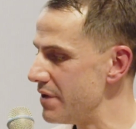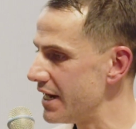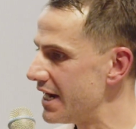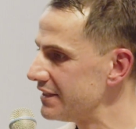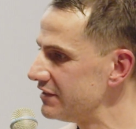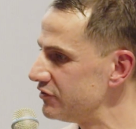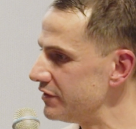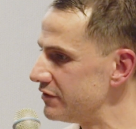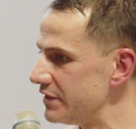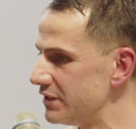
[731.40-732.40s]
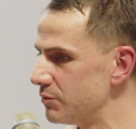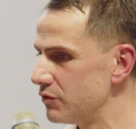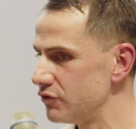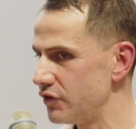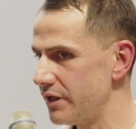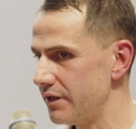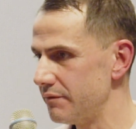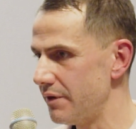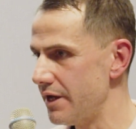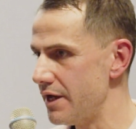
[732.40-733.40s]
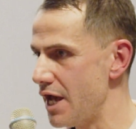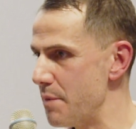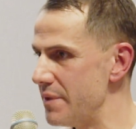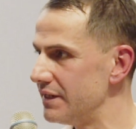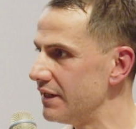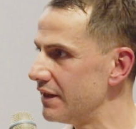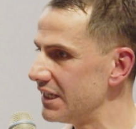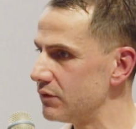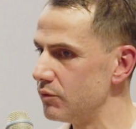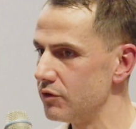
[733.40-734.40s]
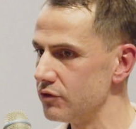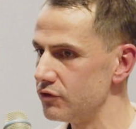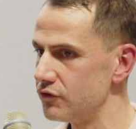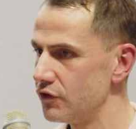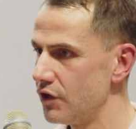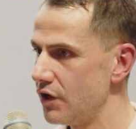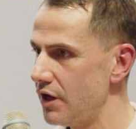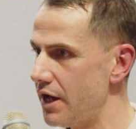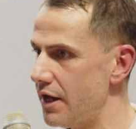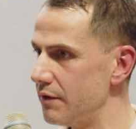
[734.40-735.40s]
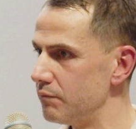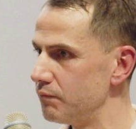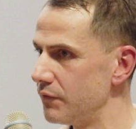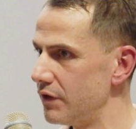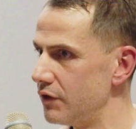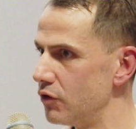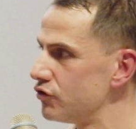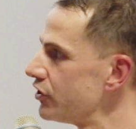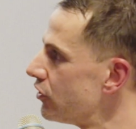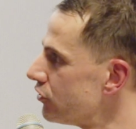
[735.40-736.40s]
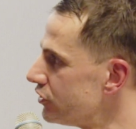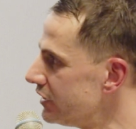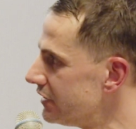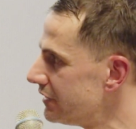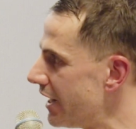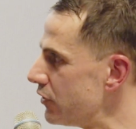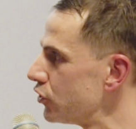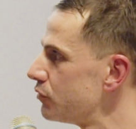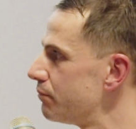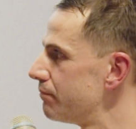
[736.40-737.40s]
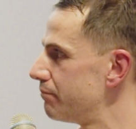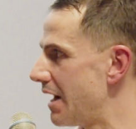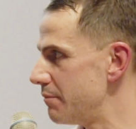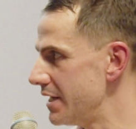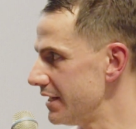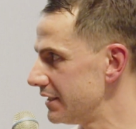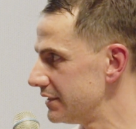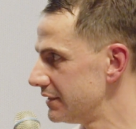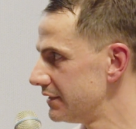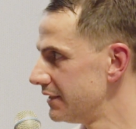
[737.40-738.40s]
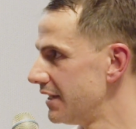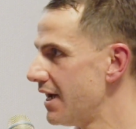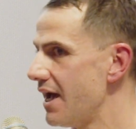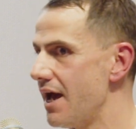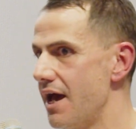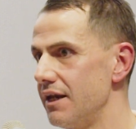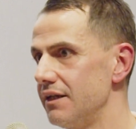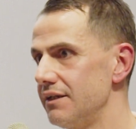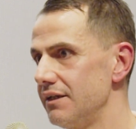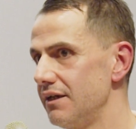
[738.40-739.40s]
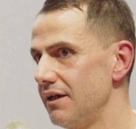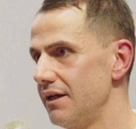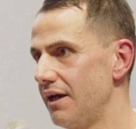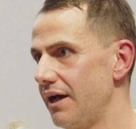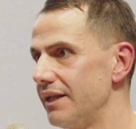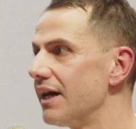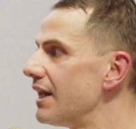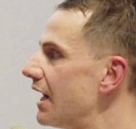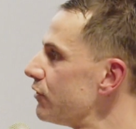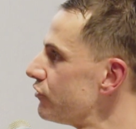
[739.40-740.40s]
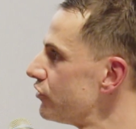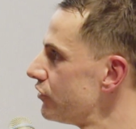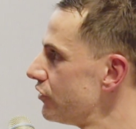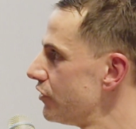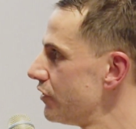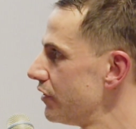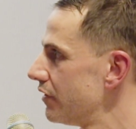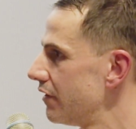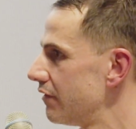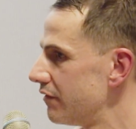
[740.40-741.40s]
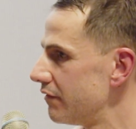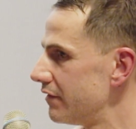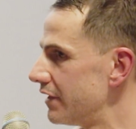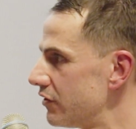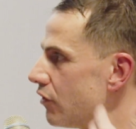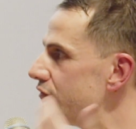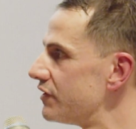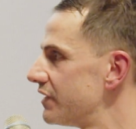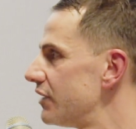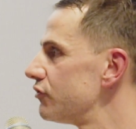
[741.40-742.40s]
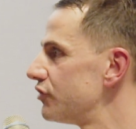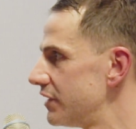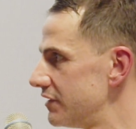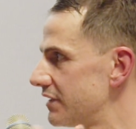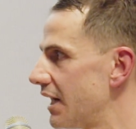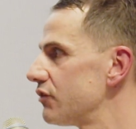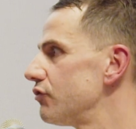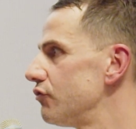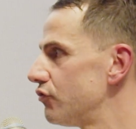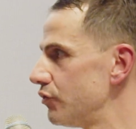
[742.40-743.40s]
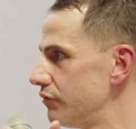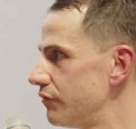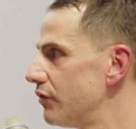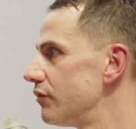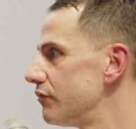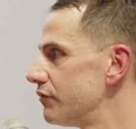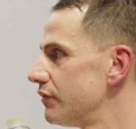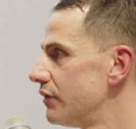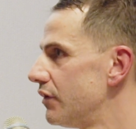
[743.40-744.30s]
Black Artist Retreat was a meeting that was not recorded and not public, and it allows that conversations and discussions to evolve